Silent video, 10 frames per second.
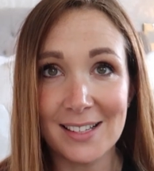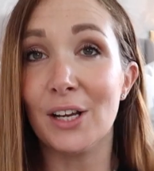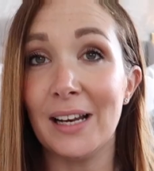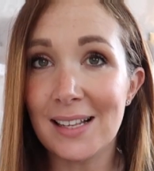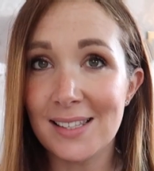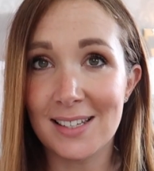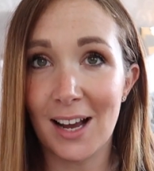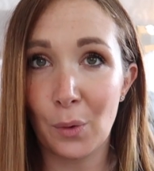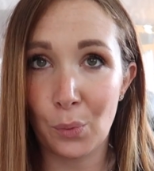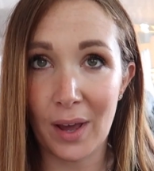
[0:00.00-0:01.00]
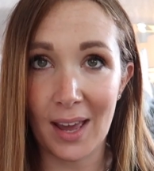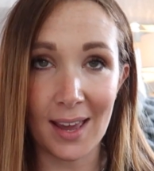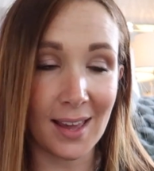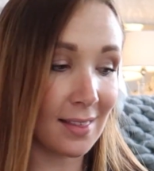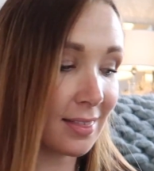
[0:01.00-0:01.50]
So let's start
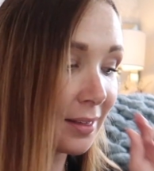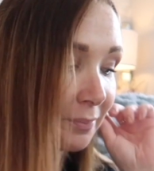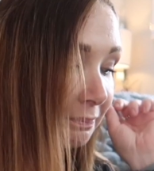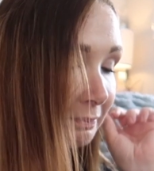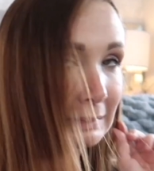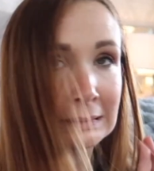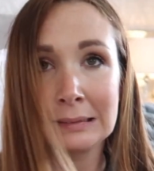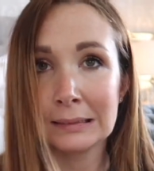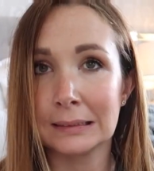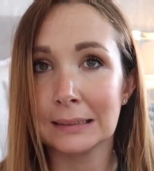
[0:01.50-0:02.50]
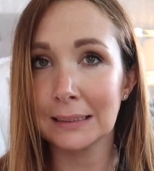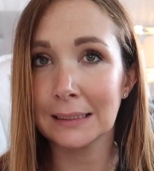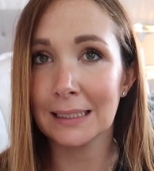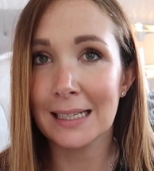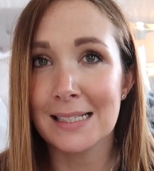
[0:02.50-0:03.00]
with,
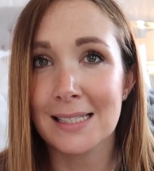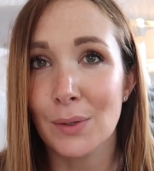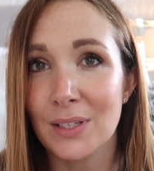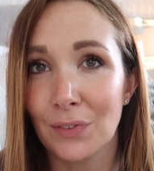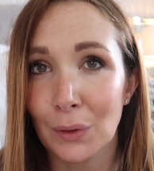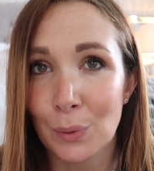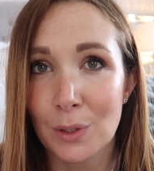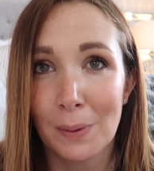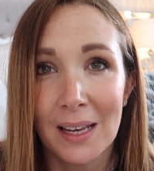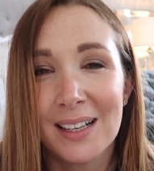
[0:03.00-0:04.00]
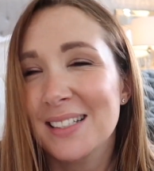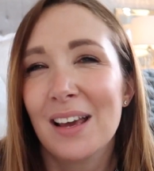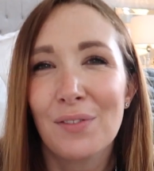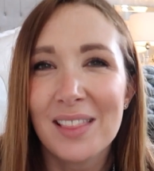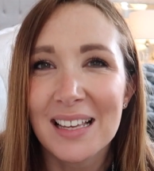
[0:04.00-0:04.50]
it's so difficult to pick because
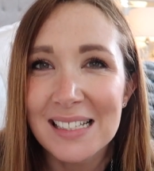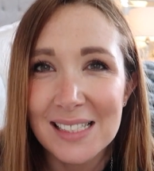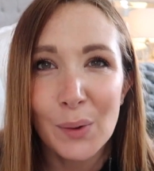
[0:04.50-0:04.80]
everything is so